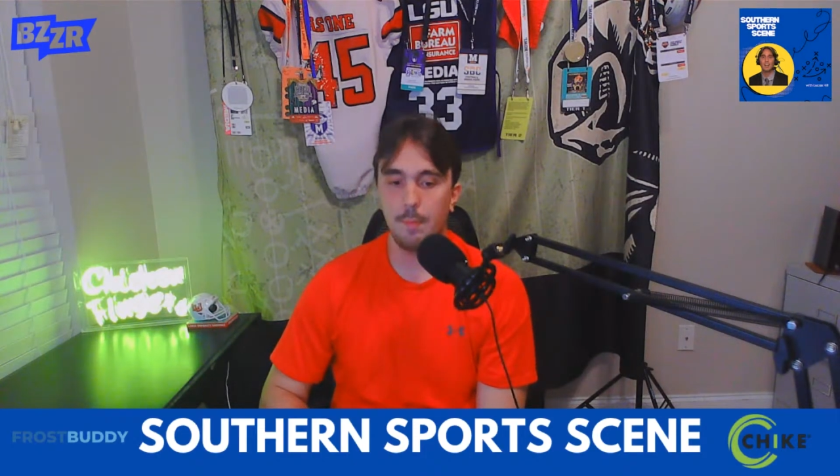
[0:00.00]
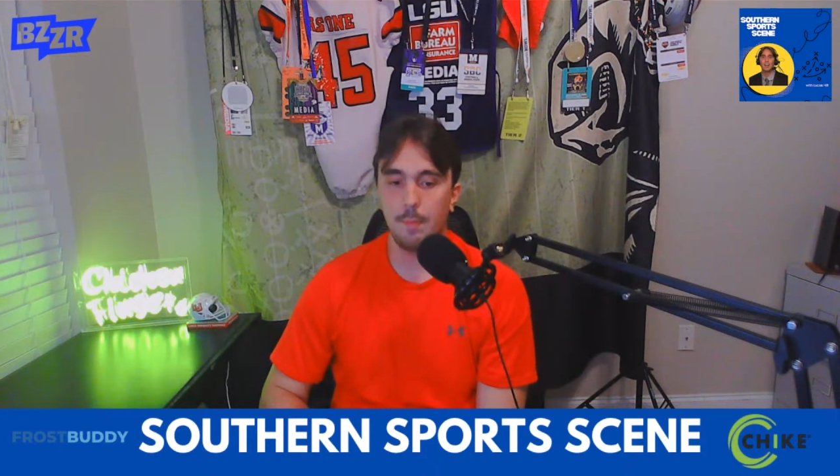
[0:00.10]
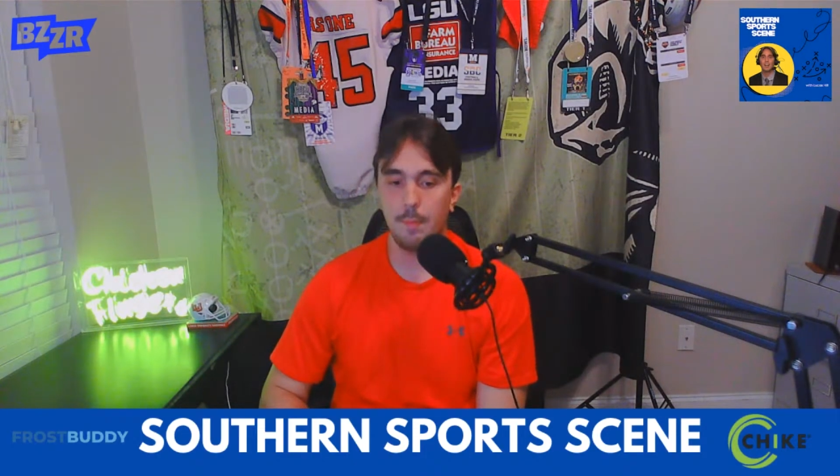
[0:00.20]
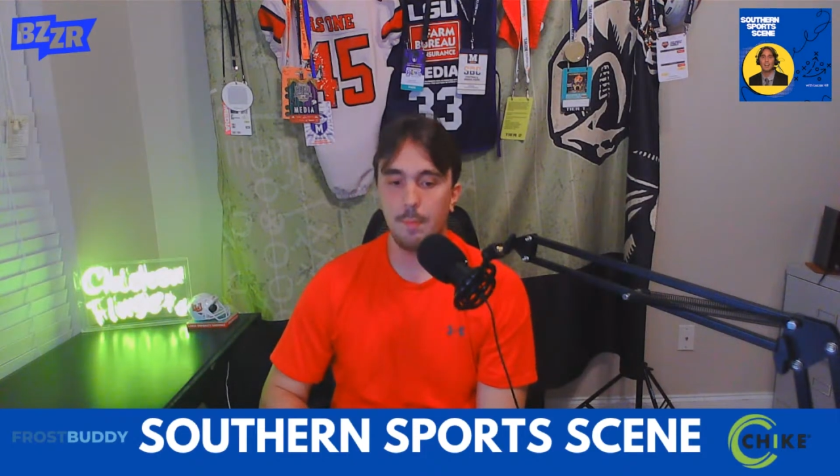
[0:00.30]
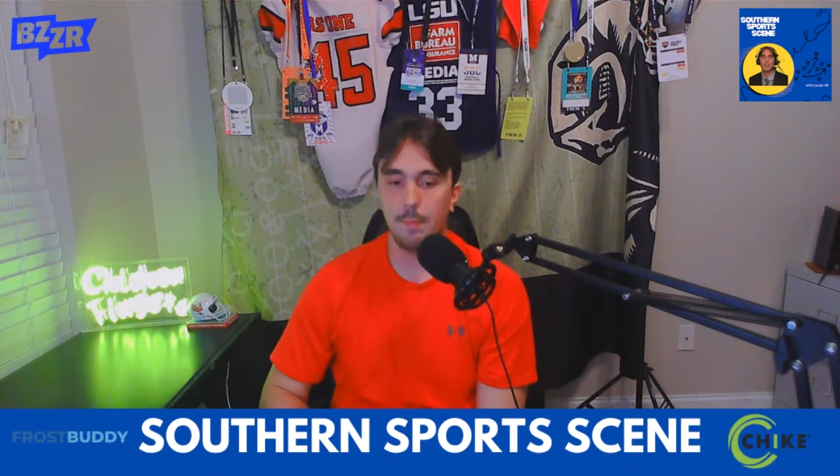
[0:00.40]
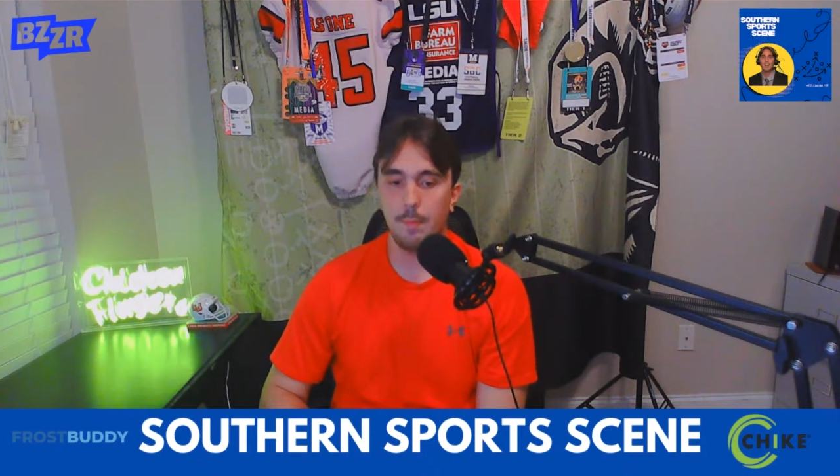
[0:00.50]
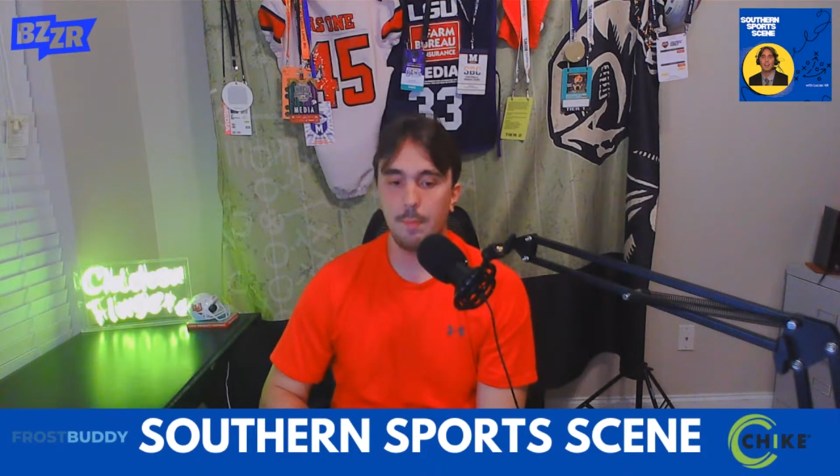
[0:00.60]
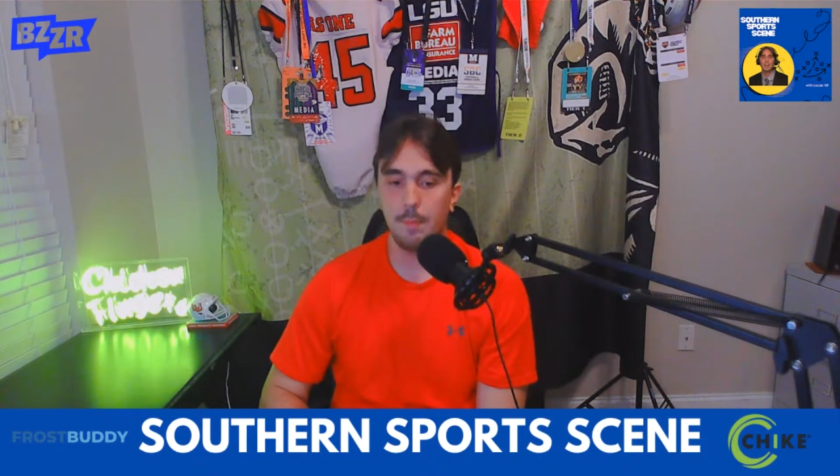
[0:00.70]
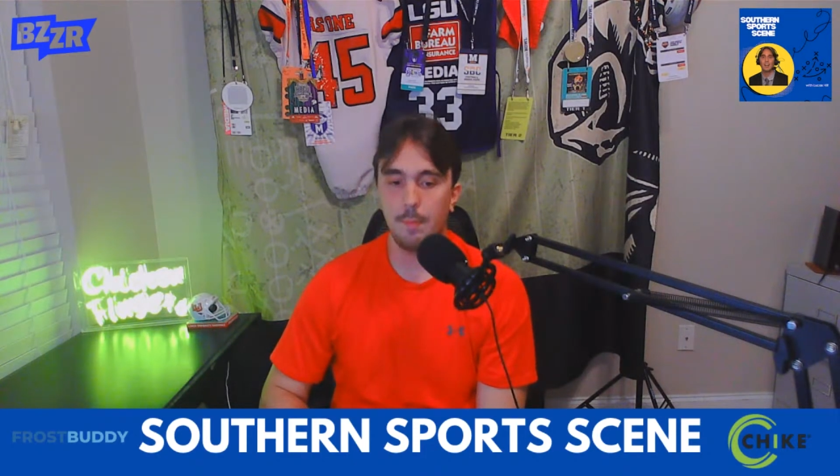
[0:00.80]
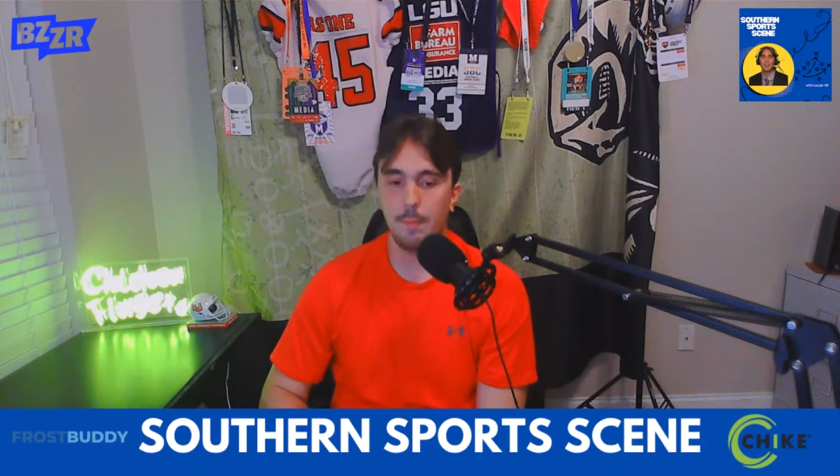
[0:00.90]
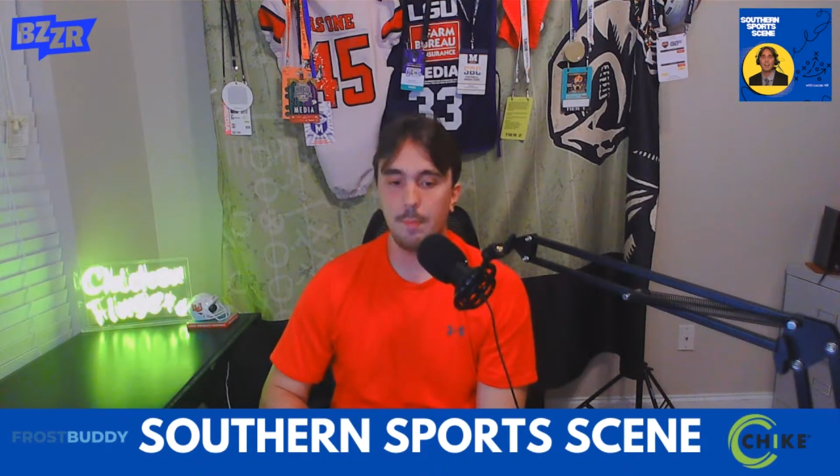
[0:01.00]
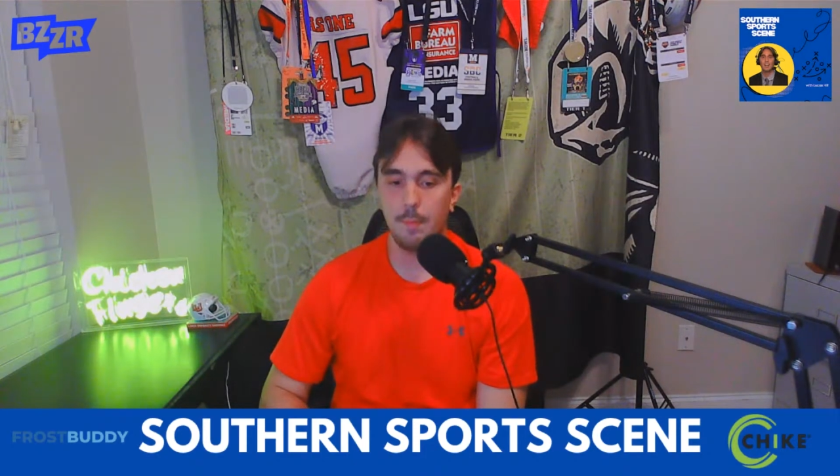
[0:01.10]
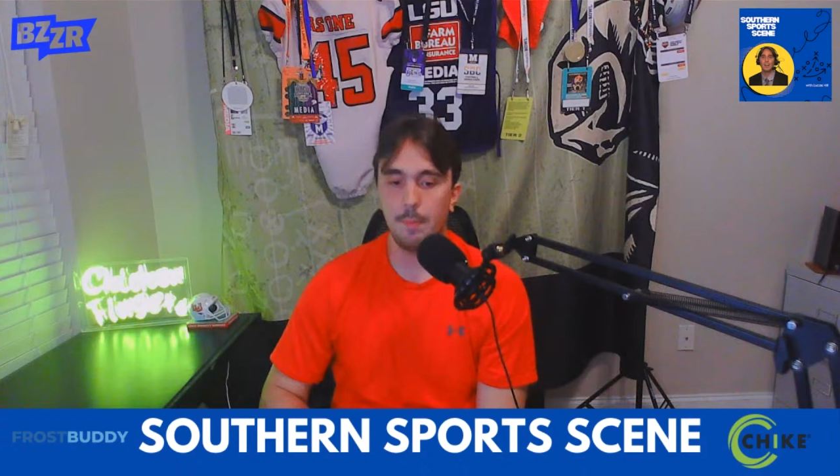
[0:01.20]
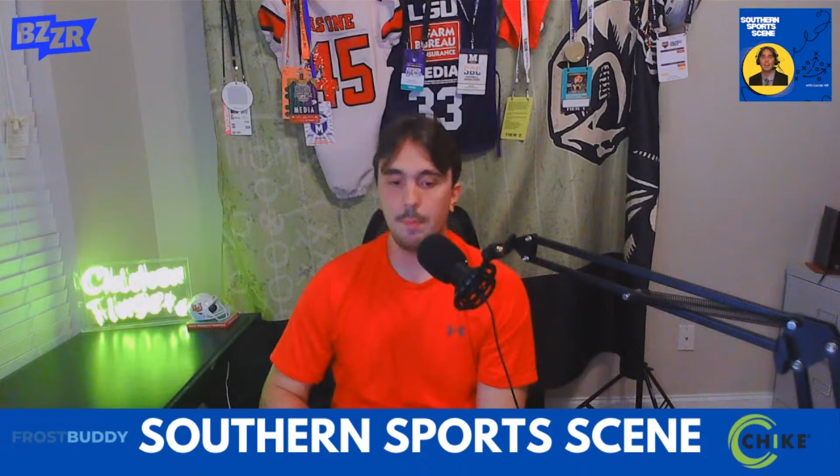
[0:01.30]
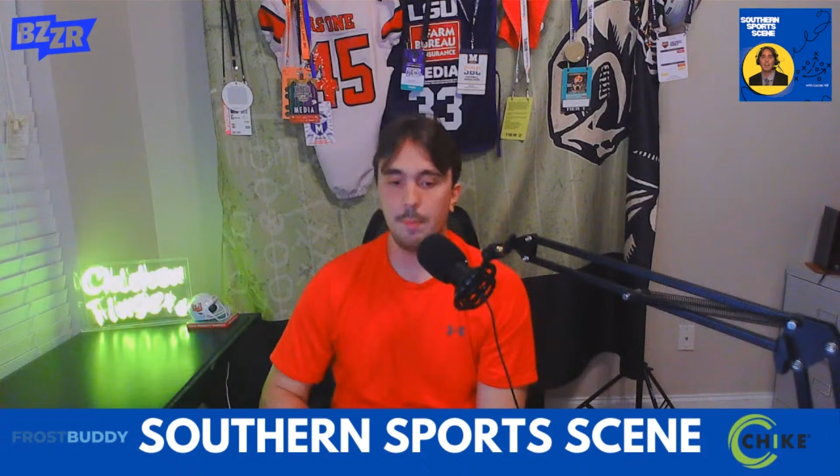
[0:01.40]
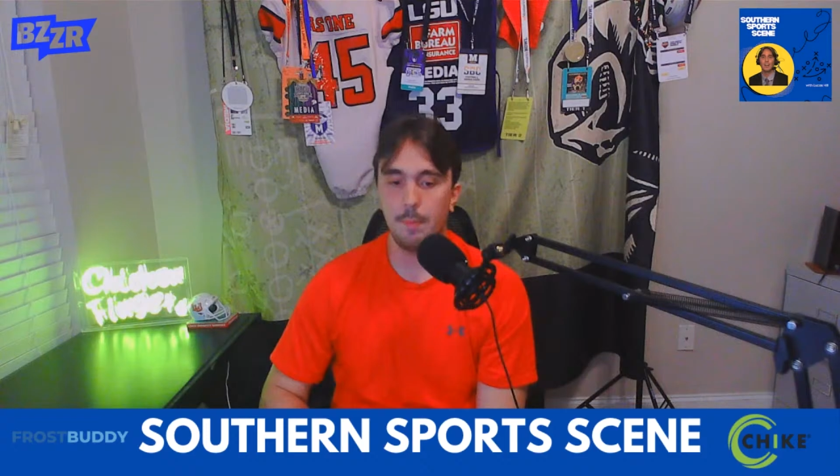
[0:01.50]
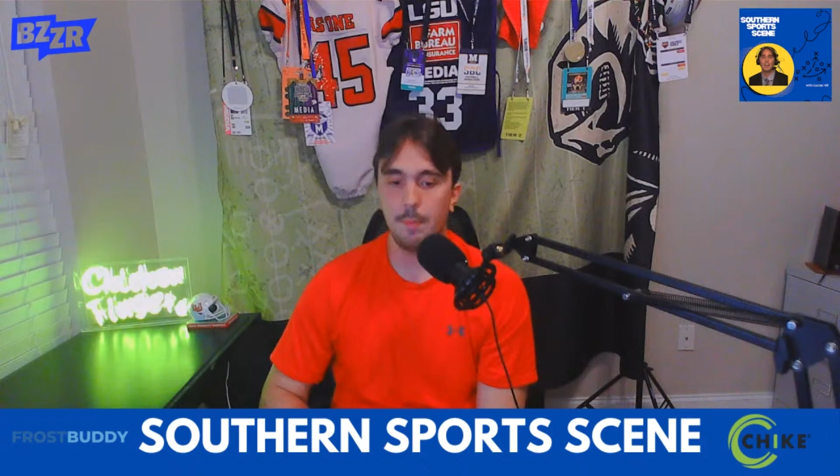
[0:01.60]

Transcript: on another great episode